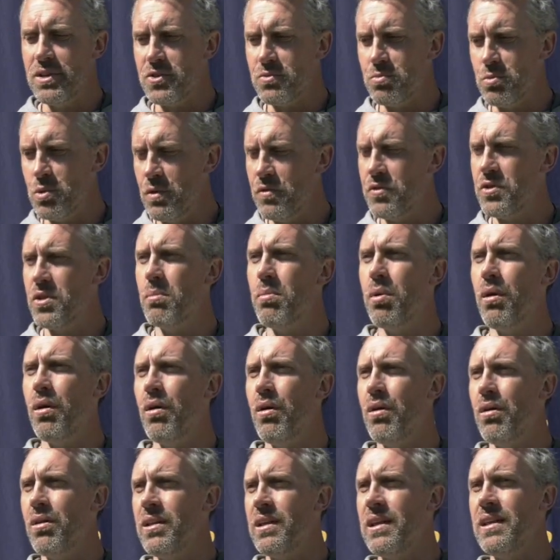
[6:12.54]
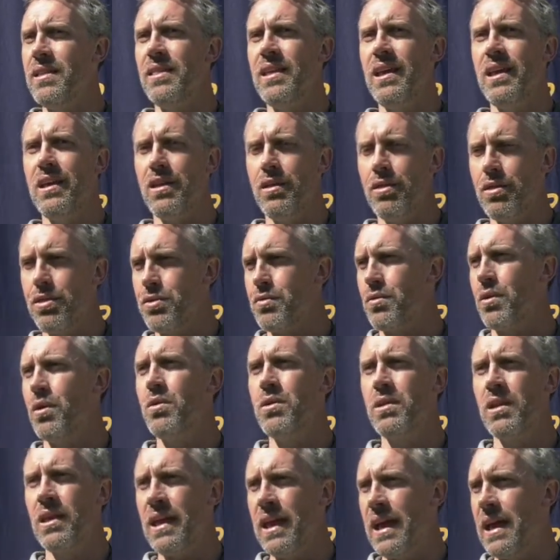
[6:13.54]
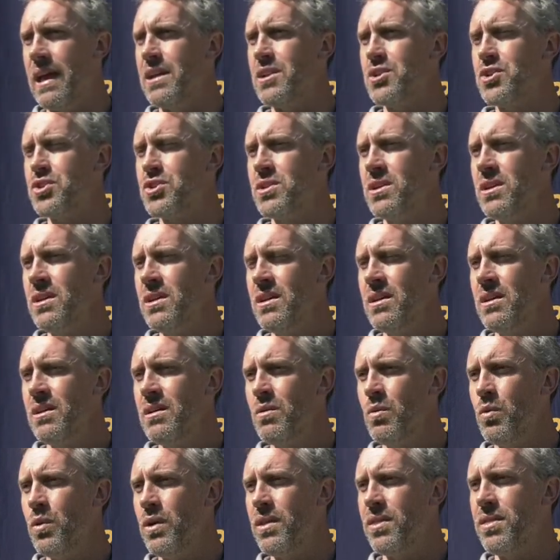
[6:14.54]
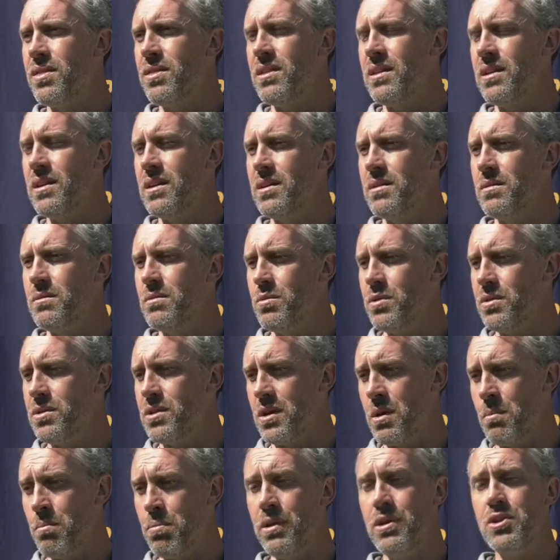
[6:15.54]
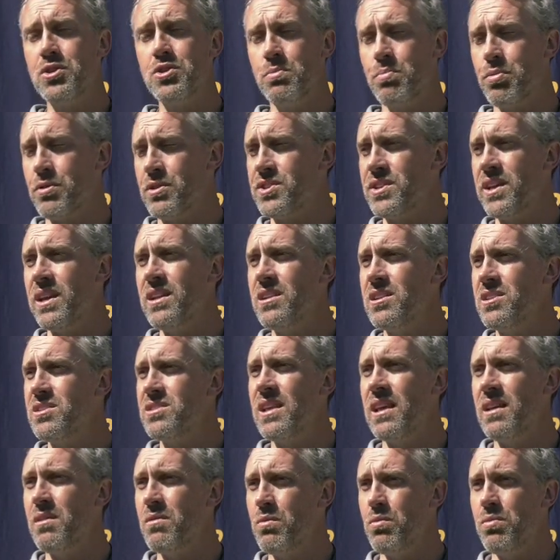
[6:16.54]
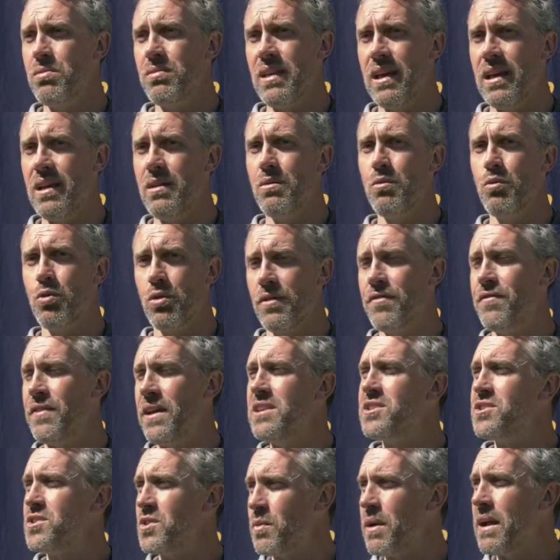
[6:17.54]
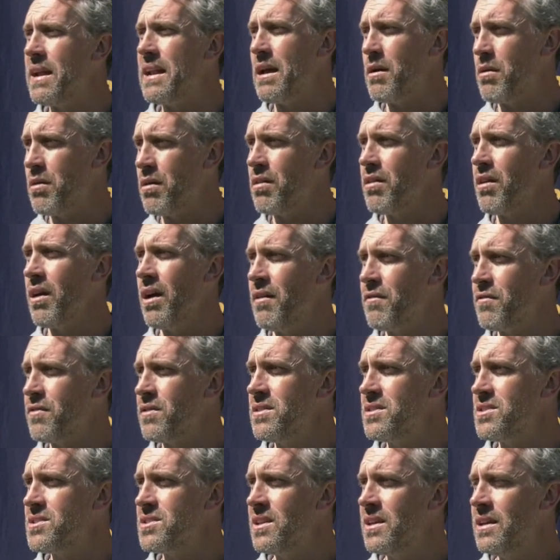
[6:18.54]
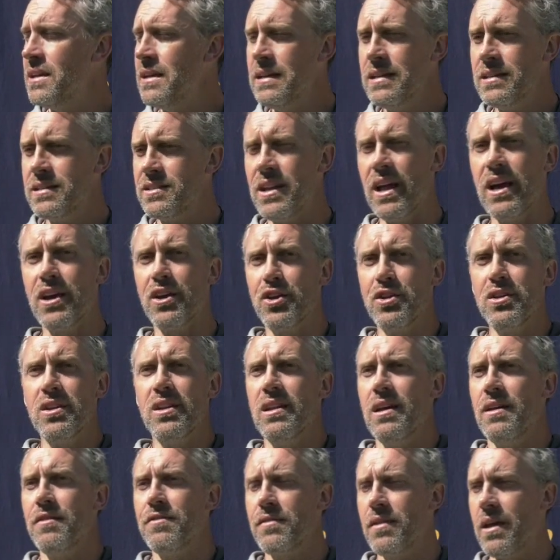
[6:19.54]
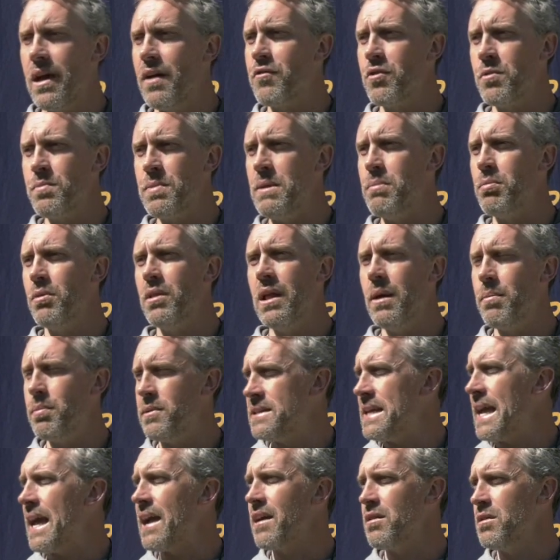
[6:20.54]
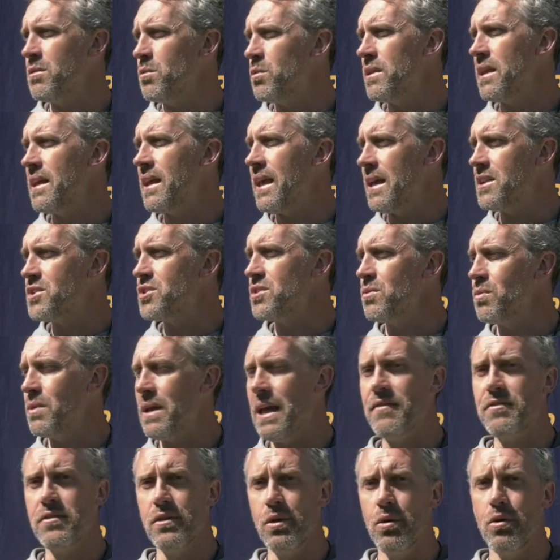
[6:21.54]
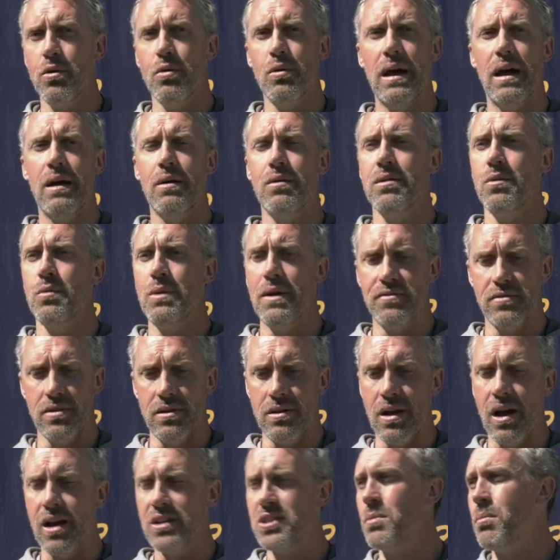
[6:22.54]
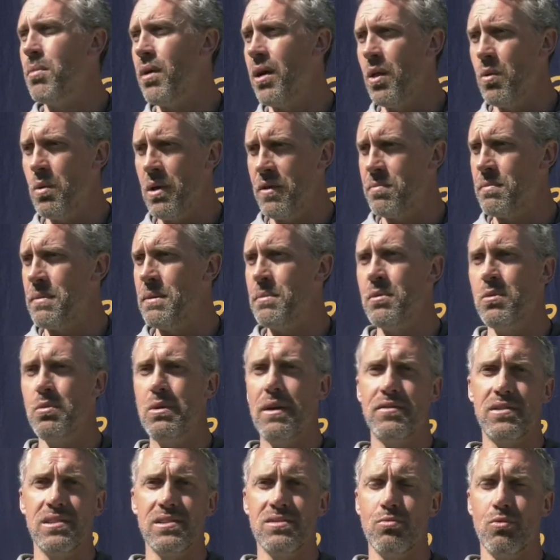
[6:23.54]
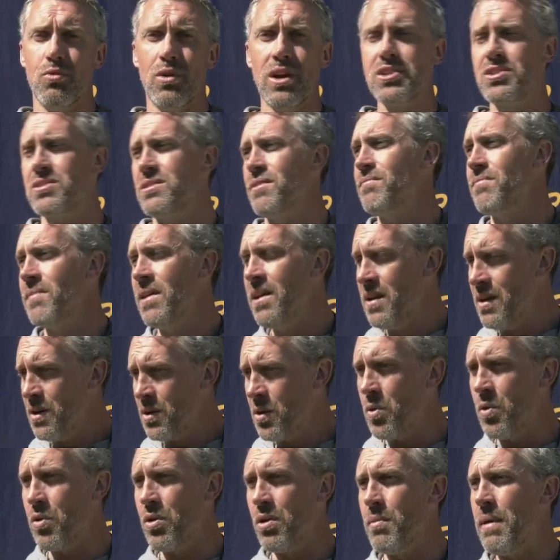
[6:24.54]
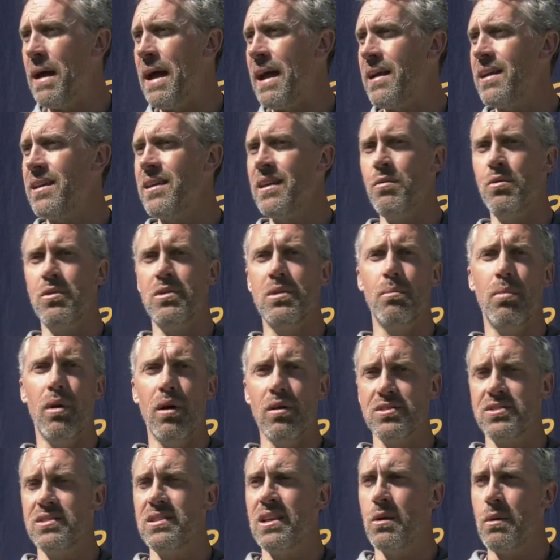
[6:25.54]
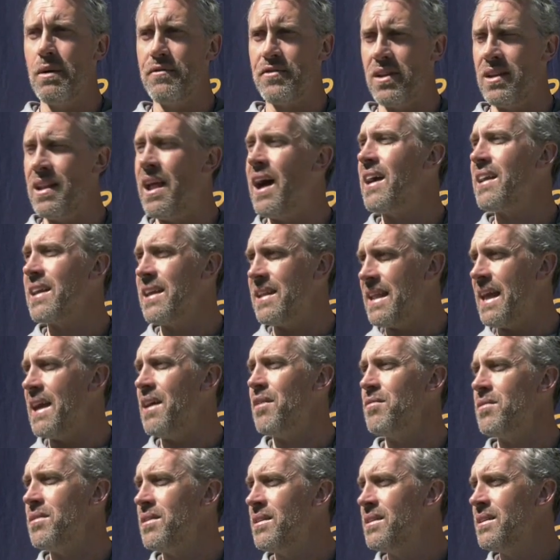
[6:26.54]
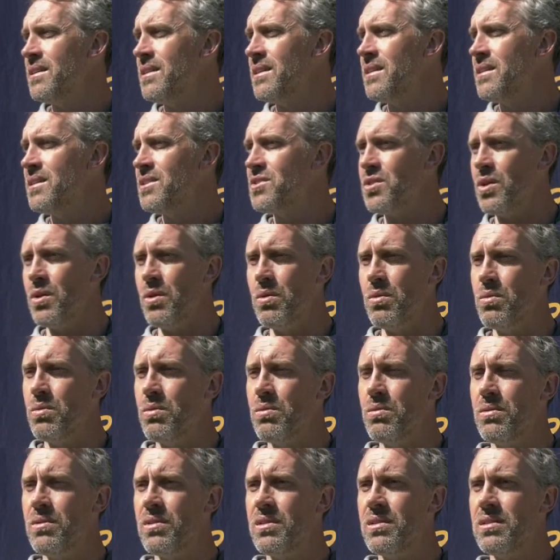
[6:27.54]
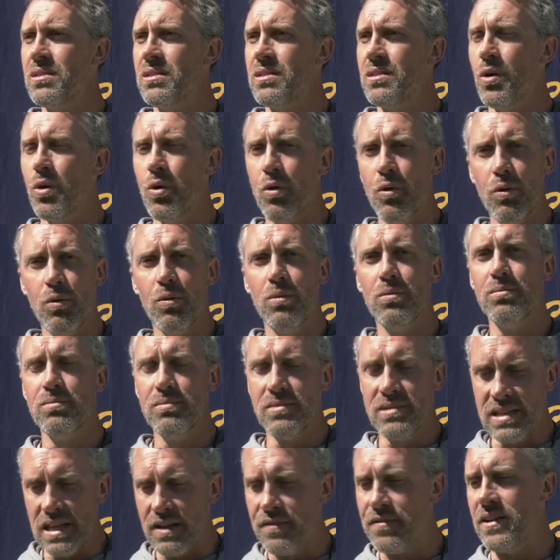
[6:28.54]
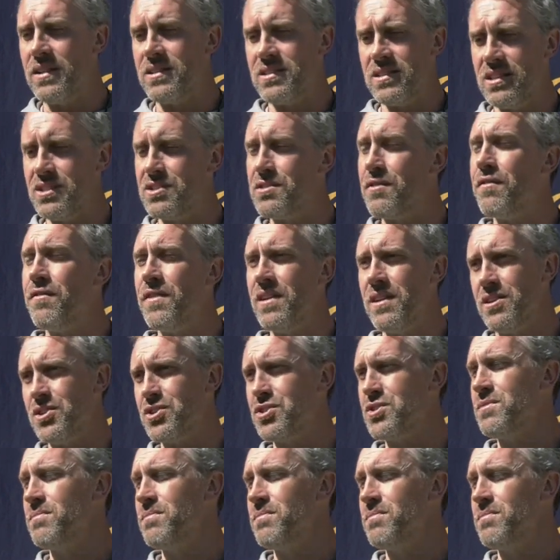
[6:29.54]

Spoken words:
moving the ball and they can throw and catch with the completion percentage that we're facing right now in our conference, it's not good enough covering people up and tackling when they catch it. We have to go out and we have to knock the ball away from people. We have to rush the quarterback, and when the ball's in the air, we have to knock it down. So the whole defense needs to finish.